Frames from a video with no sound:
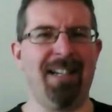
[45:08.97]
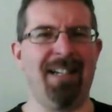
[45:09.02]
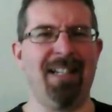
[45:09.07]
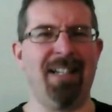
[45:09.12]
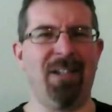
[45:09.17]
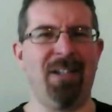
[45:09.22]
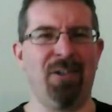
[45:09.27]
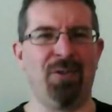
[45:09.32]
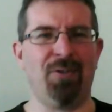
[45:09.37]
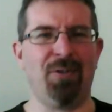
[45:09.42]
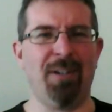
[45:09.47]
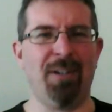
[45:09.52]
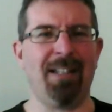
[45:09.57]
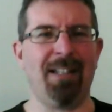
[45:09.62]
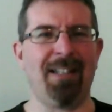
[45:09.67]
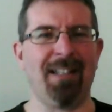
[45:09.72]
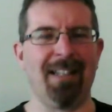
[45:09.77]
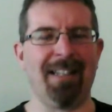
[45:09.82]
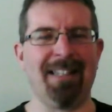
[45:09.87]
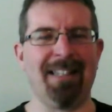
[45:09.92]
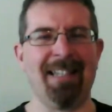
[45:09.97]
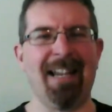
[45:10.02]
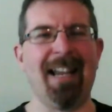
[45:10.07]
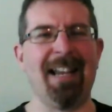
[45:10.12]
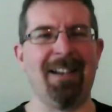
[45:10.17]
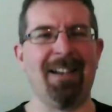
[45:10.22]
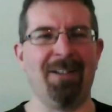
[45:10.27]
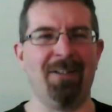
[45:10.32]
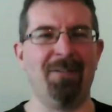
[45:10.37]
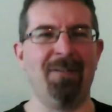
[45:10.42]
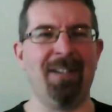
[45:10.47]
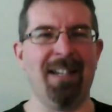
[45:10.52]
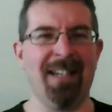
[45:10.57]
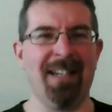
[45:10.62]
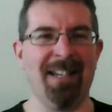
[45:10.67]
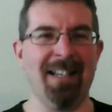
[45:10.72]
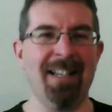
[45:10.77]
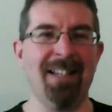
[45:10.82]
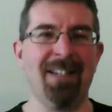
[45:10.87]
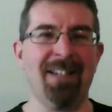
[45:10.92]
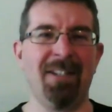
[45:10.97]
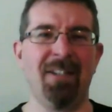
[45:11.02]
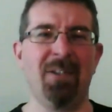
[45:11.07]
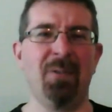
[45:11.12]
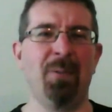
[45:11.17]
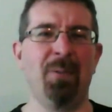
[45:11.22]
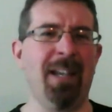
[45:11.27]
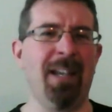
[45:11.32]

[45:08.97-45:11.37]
drill down into it,